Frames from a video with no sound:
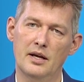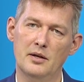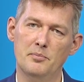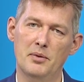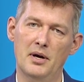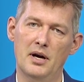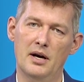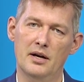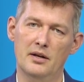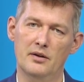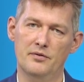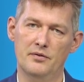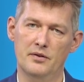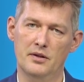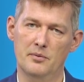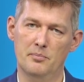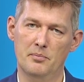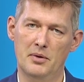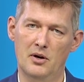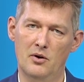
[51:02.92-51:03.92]
part of
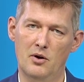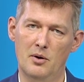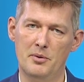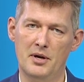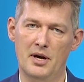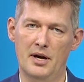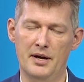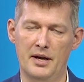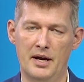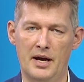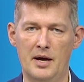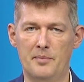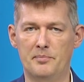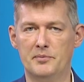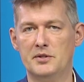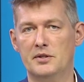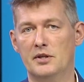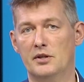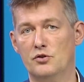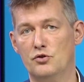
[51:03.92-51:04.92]
the Power BI
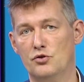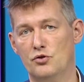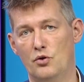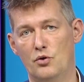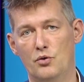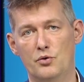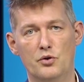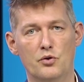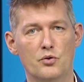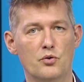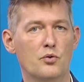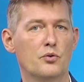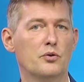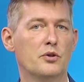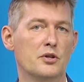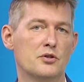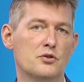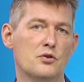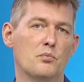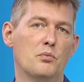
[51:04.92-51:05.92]
apps that show you
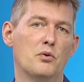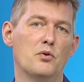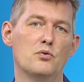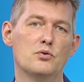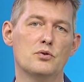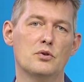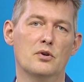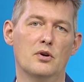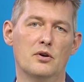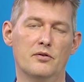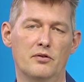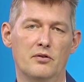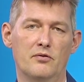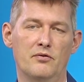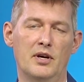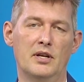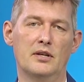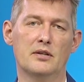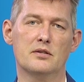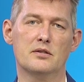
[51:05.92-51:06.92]
distribution of
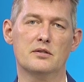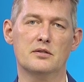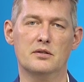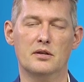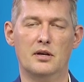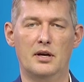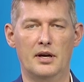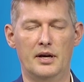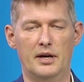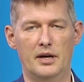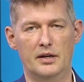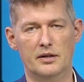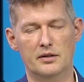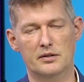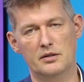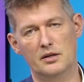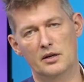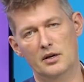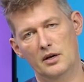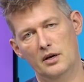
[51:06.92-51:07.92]
events
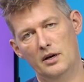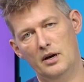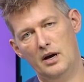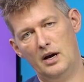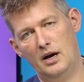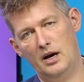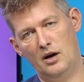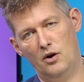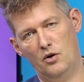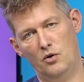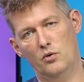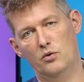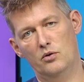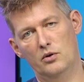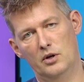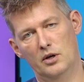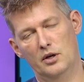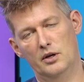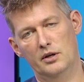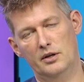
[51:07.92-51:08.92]
and how
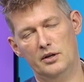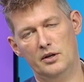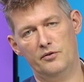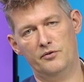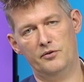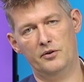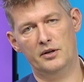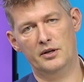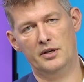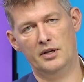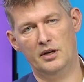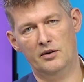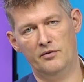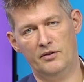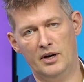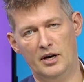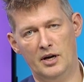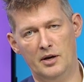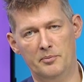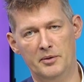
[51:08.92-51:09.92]
different
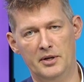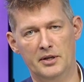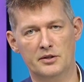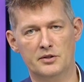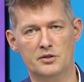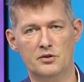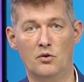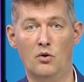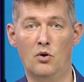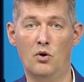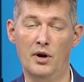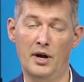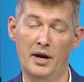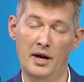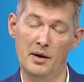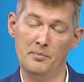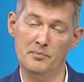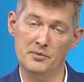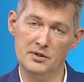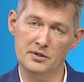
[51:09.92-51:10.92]
environments or
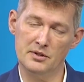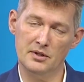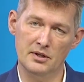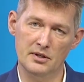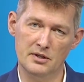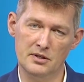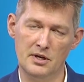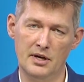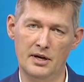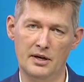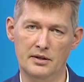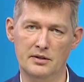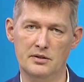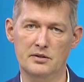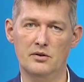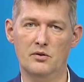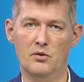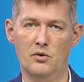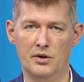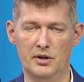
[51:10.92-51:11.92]
apps
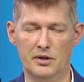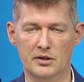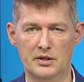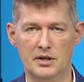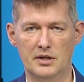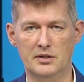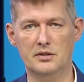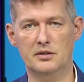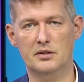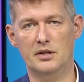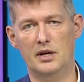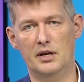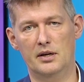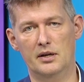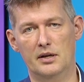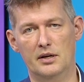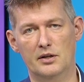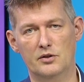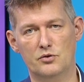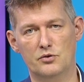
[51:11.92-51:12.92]
inject or ingest
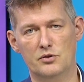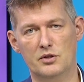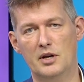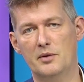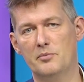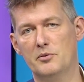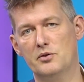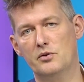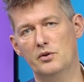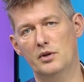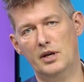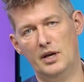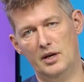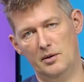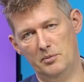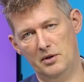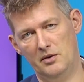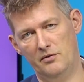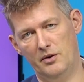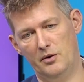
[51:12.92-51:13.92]
data into telemetry
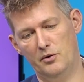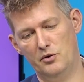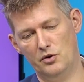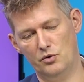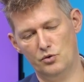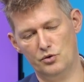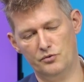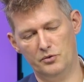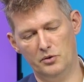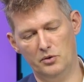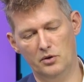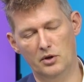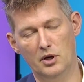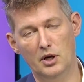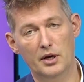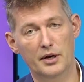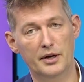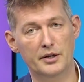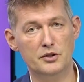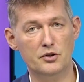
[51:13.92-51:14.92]
can be very useful.
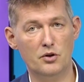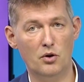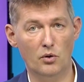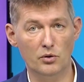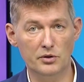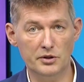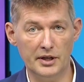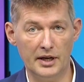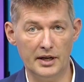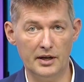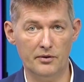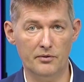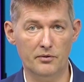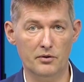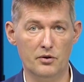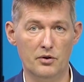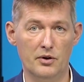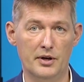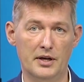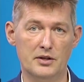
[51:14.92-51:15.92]
It's called Data
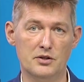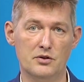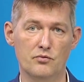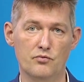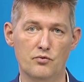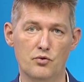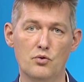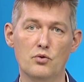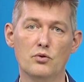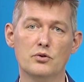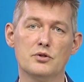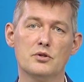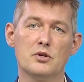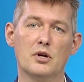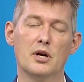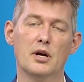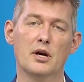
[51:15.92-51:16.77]
Collection Rules,